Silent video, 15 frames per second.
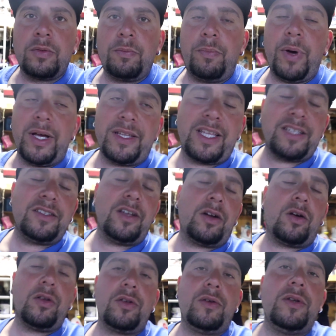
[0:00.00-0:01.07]
But that's not
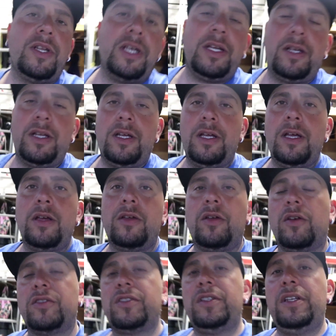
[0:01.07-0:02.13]
all you need. You
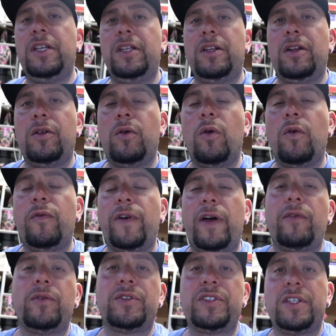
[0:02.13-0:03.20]
also need an
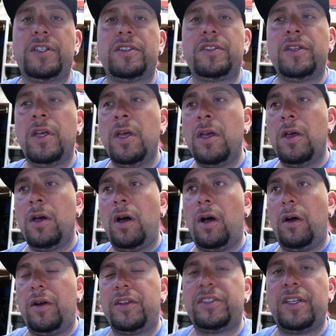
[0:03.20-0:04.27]
0506
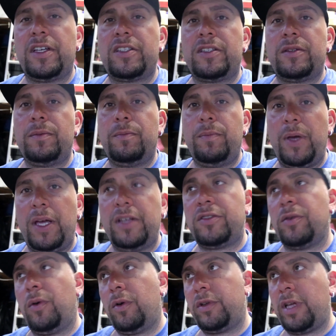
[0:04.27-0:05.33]
RSX
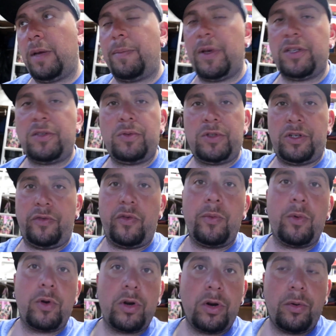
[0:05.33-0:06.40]
base or Type S, whichever
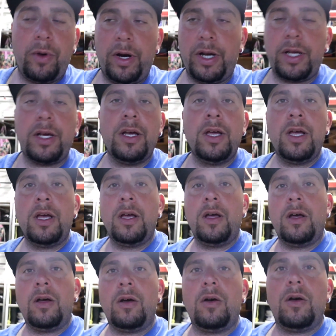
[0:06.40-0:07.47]
motor you're running.
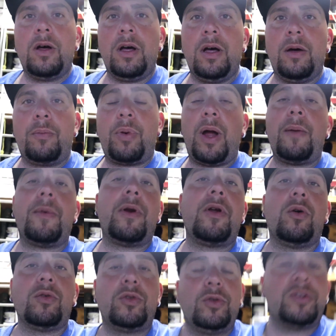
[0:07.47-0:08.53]
Primary
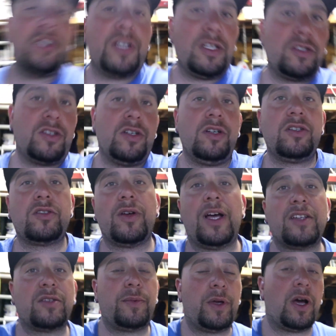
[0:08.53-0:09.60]
O2 sensor, so it
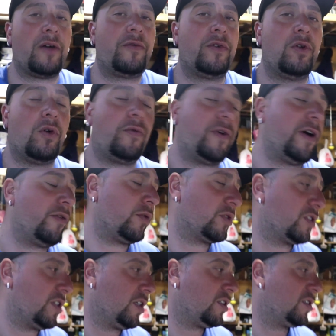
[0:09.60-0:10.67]
has to be off an
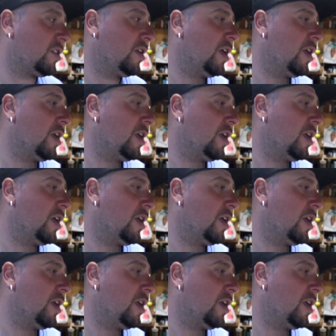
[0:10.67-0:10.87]
0506.